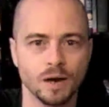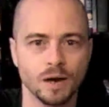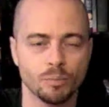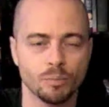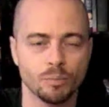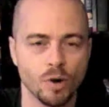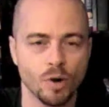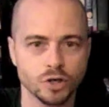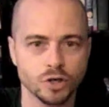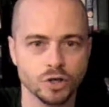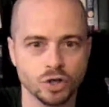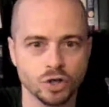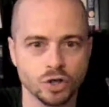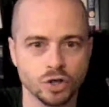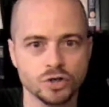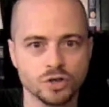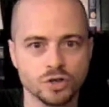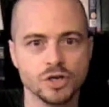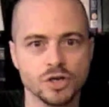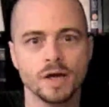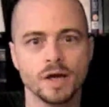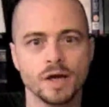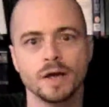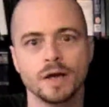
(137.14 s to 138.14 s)
rushers,
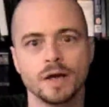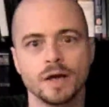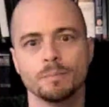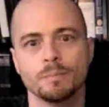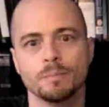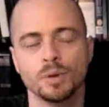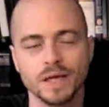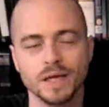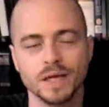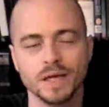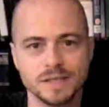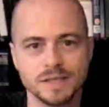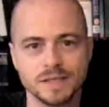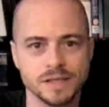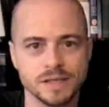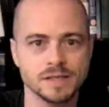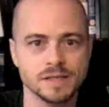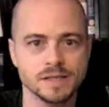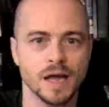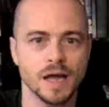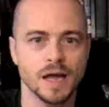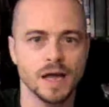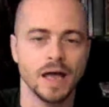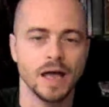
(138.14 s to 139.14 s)
blitzes,
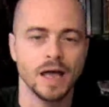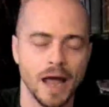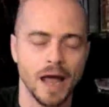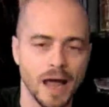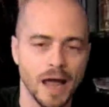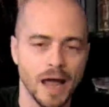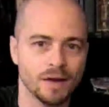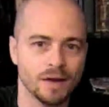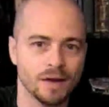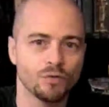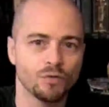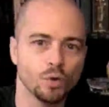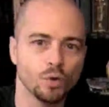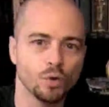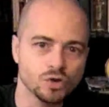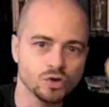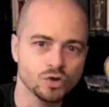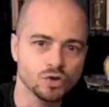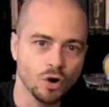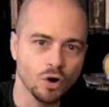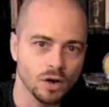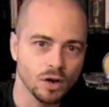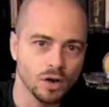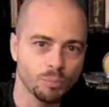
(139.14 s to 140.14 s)
and those
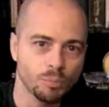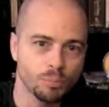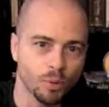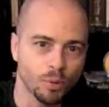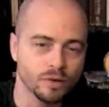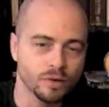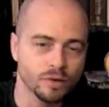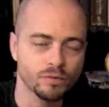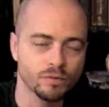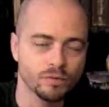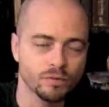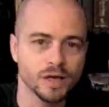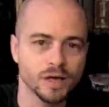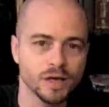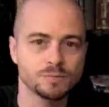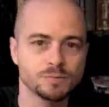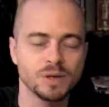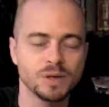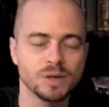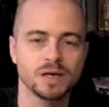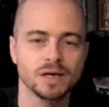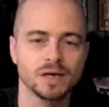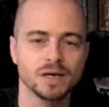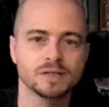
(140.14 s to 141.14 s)
are all important things
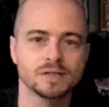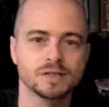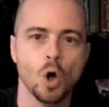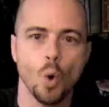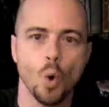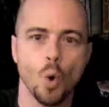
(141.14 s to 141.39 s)
because,